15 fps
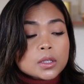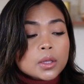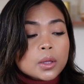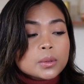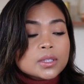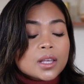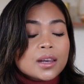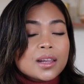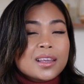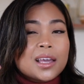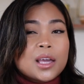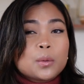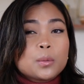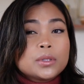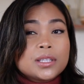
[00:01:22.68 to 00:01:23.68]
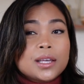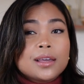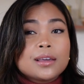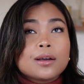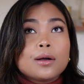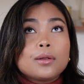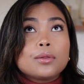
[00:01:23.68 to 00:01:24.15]
a low setting, it would
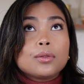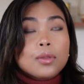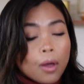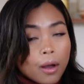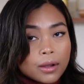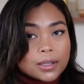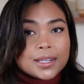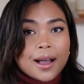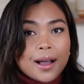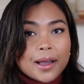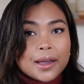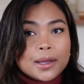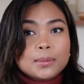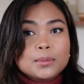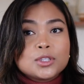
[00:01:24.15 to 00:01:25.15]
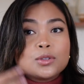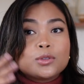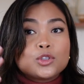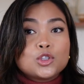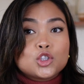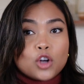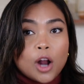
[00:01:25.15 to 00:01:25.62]
take a long time to
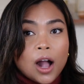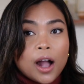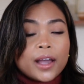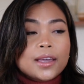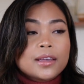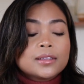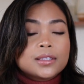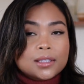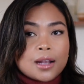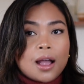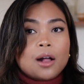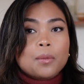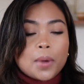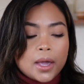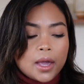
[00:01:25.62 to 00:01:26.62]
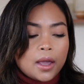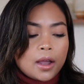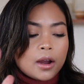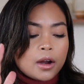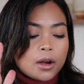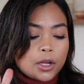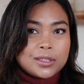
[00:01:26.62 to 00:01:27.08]
dry and style my
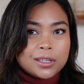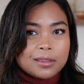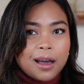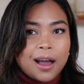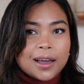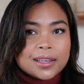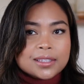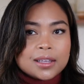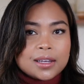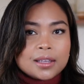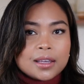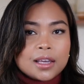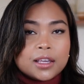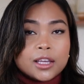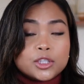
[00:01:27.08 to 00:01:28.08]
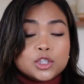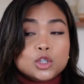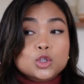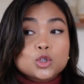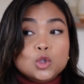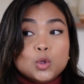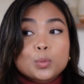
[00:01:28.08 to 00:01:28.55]
hair. If you did the high setting, it gets
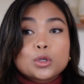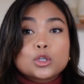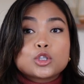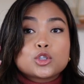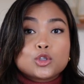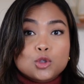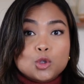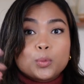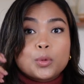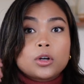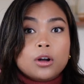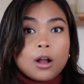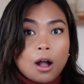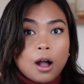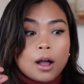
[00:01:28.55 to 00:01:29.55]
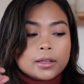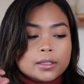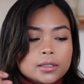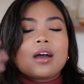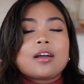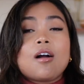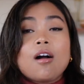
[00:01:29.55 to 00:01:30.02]
super, super
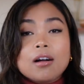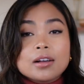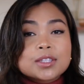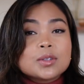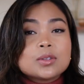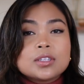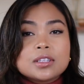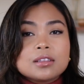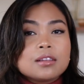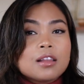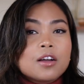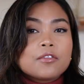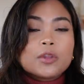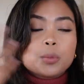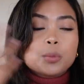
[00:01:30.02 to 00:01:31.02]
hot. I also didn't love the